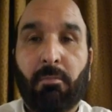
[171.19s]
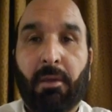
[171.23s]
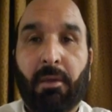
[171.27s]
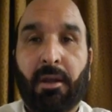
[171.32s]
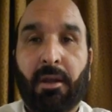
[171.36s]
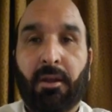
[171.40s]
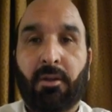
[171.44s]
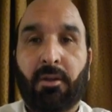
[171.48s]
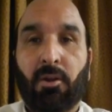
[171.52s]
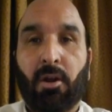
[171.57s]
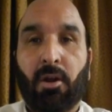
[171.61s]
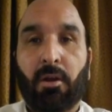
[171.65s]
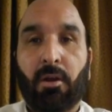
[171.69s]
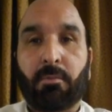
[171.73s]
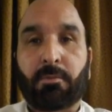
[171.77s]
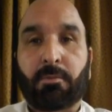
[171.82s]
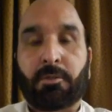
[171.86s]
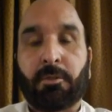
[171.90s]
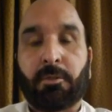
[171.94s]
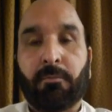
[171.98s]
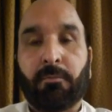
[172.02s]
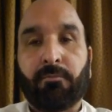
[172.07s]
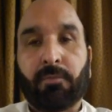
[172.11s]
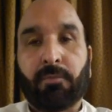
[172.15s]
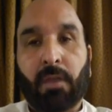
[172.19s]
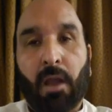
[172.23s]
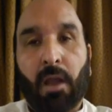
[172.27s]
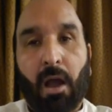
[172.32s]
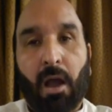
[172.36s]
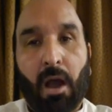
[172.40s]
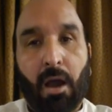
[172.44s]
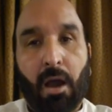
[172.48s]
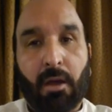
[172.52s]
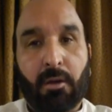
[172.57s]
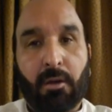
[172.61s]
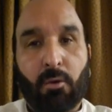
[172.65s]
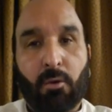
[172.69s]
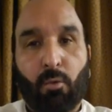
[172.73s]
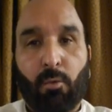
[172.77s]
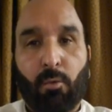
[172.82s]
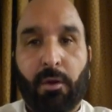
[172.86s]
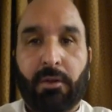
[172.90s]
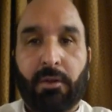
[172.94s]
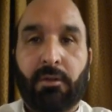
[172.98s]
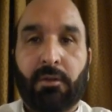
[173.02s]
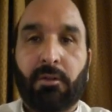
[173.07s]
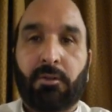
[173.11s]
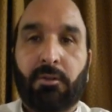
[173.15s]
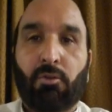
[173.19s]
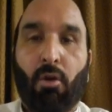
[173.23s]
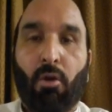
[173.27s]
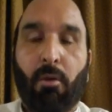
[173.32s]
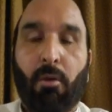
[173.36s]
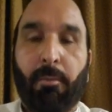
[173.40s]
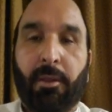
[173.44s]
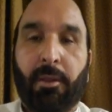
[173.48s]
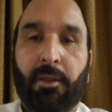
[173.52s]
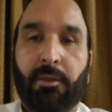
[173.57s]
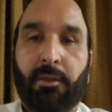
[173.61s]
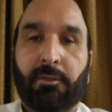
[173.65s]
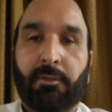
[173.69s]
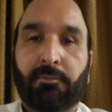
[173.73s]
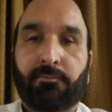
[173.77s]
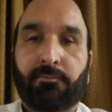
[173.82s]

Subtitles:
paragraphs on one topic.